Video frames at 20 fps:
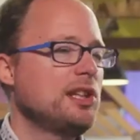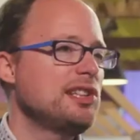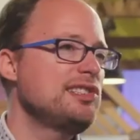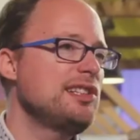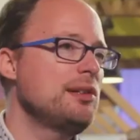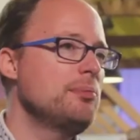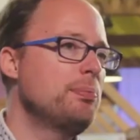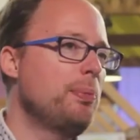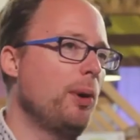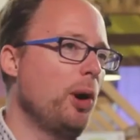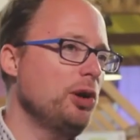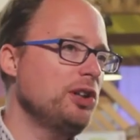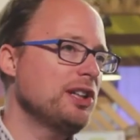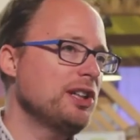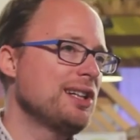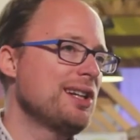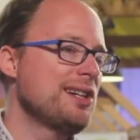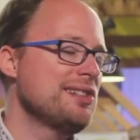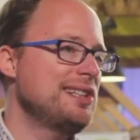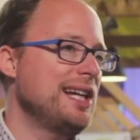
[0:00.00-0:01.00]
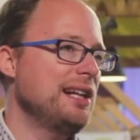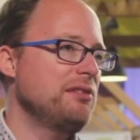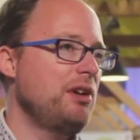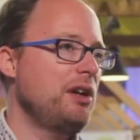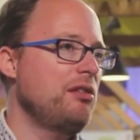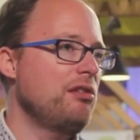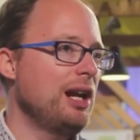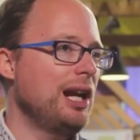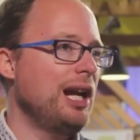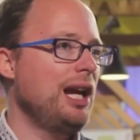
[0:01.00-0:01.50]
is important is that
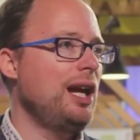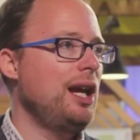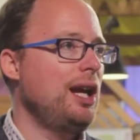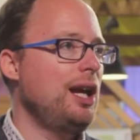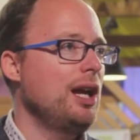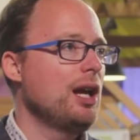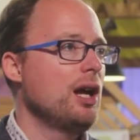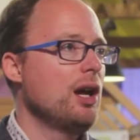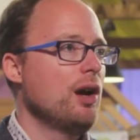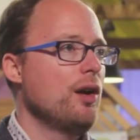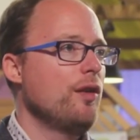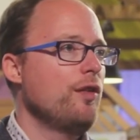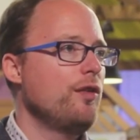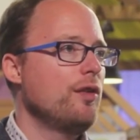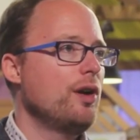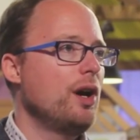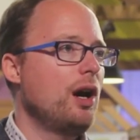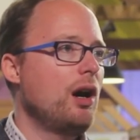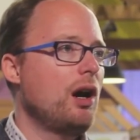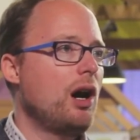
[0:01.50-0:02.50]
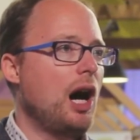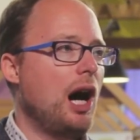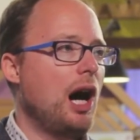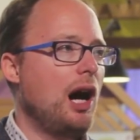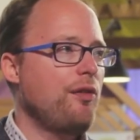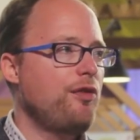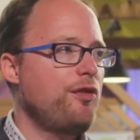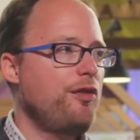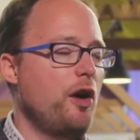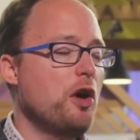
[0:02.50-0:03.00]
we really
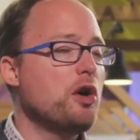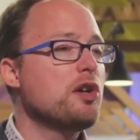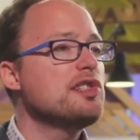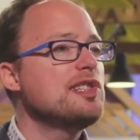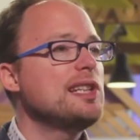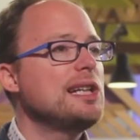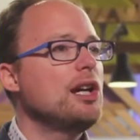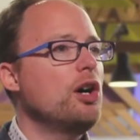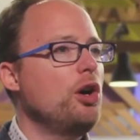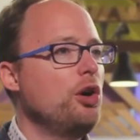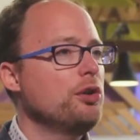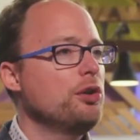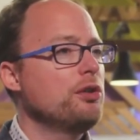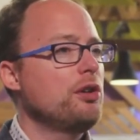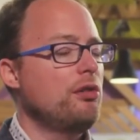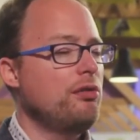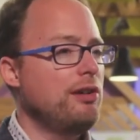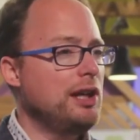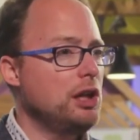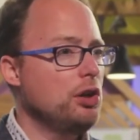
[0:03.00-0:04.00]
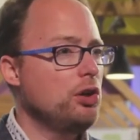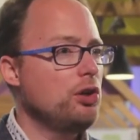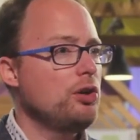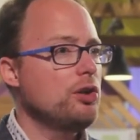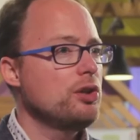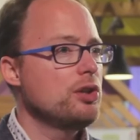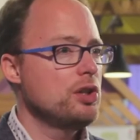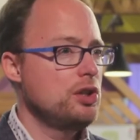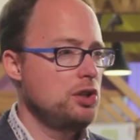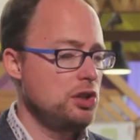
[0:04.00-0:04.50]
are focusing on the real
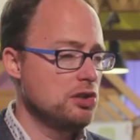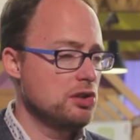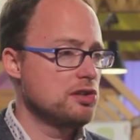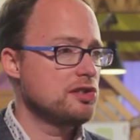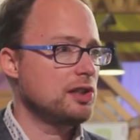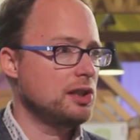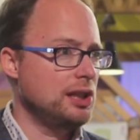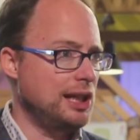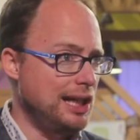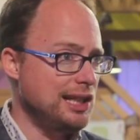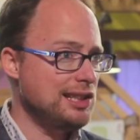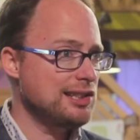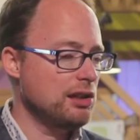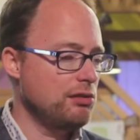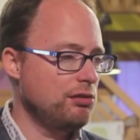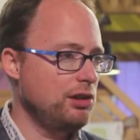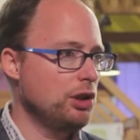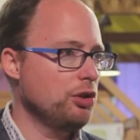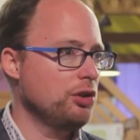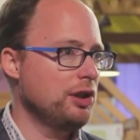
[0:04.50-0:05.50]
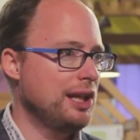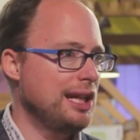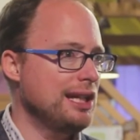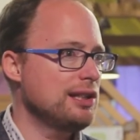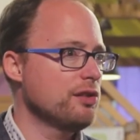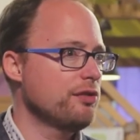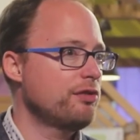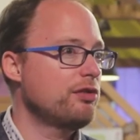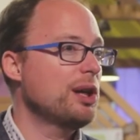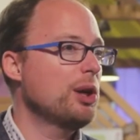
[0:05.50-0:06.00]
user need, the real need
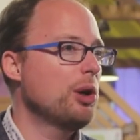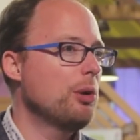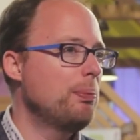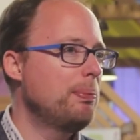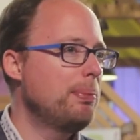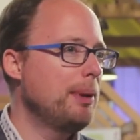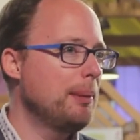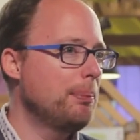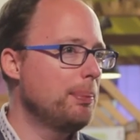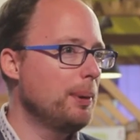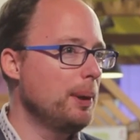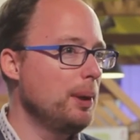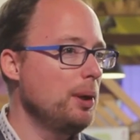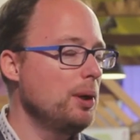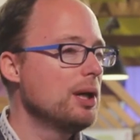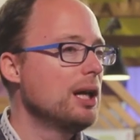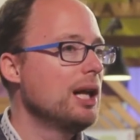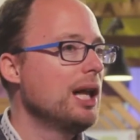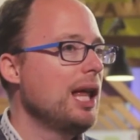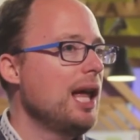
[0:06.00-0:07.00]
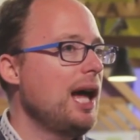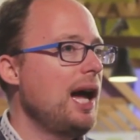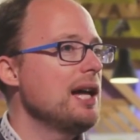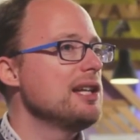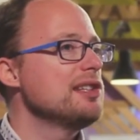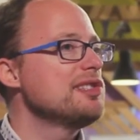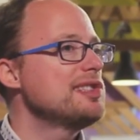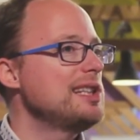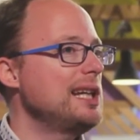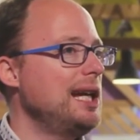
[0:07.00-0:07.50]
of real people,
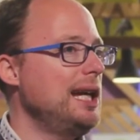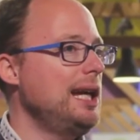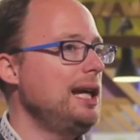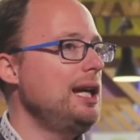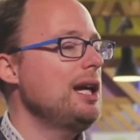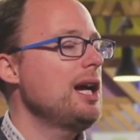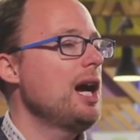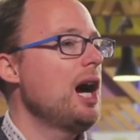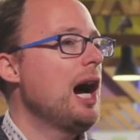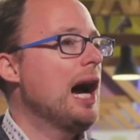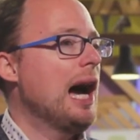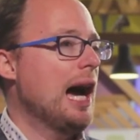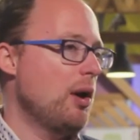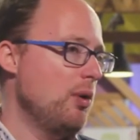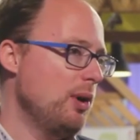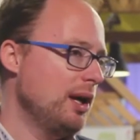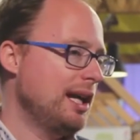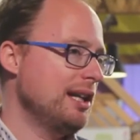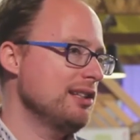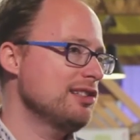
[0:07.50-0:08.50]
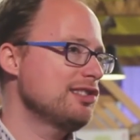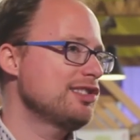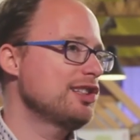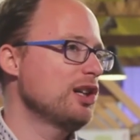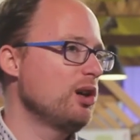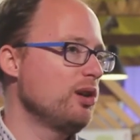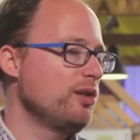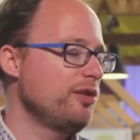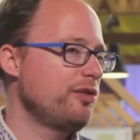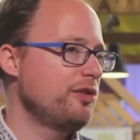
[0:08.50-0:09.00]
and see how we can
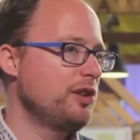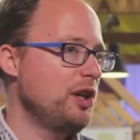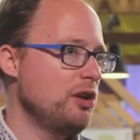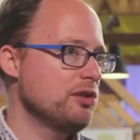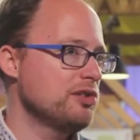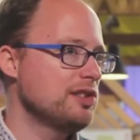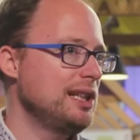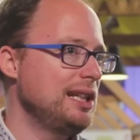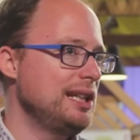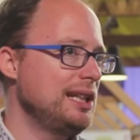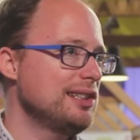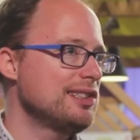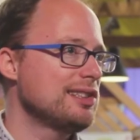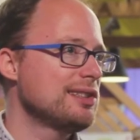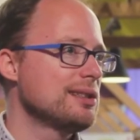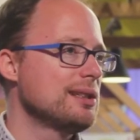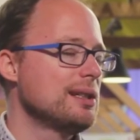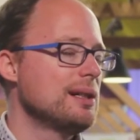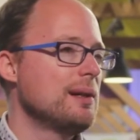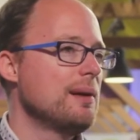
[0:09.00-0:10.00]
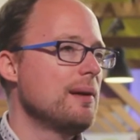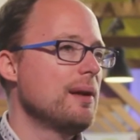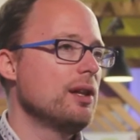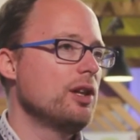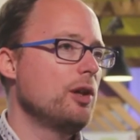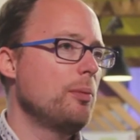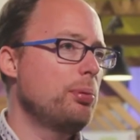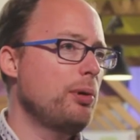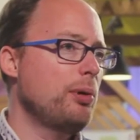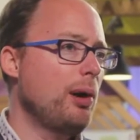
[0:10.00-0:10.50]
solve those needs.
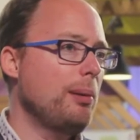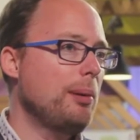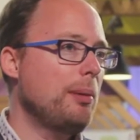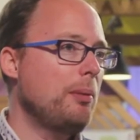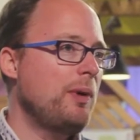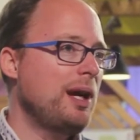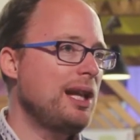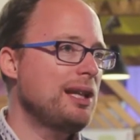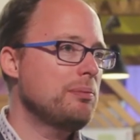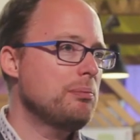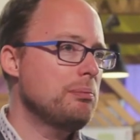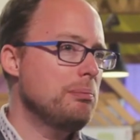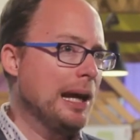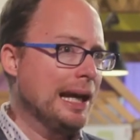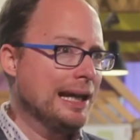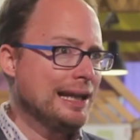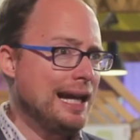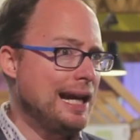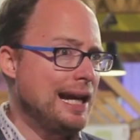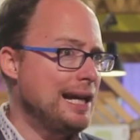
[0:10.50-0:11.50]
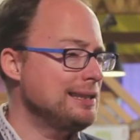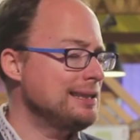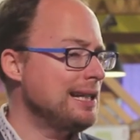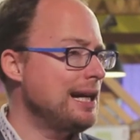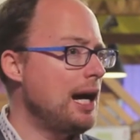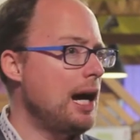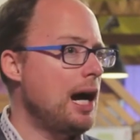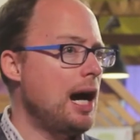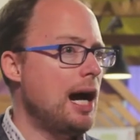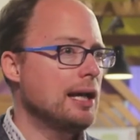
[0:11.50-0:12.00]
The problem with big data,
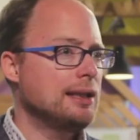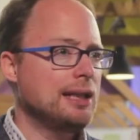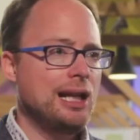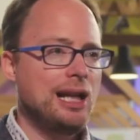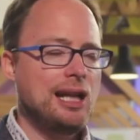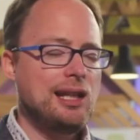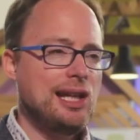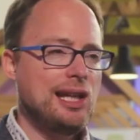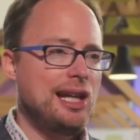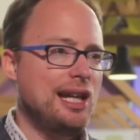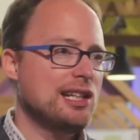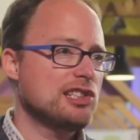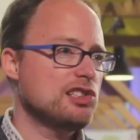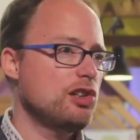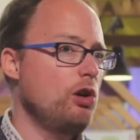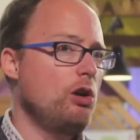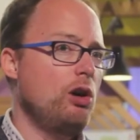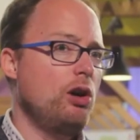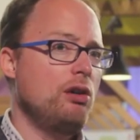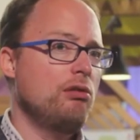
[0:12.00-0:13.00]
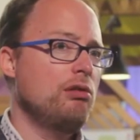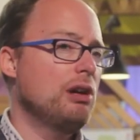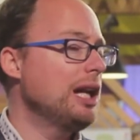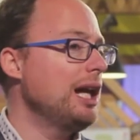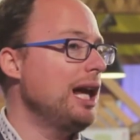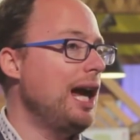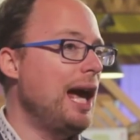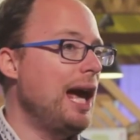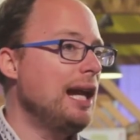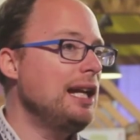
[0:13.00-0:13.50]
analytics, or
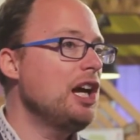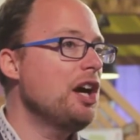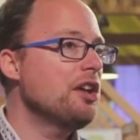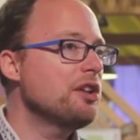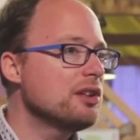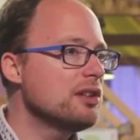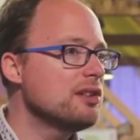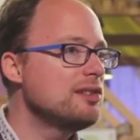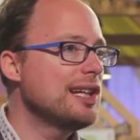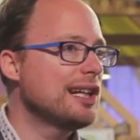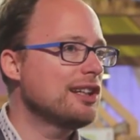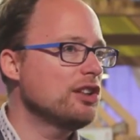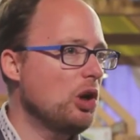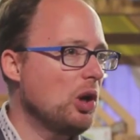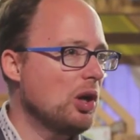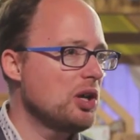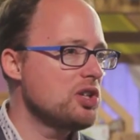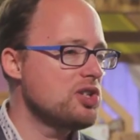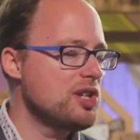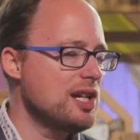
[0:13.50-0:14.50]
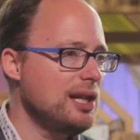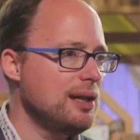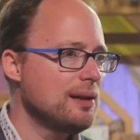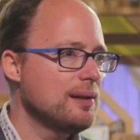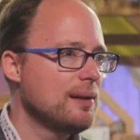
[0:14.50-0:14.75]
really any other technology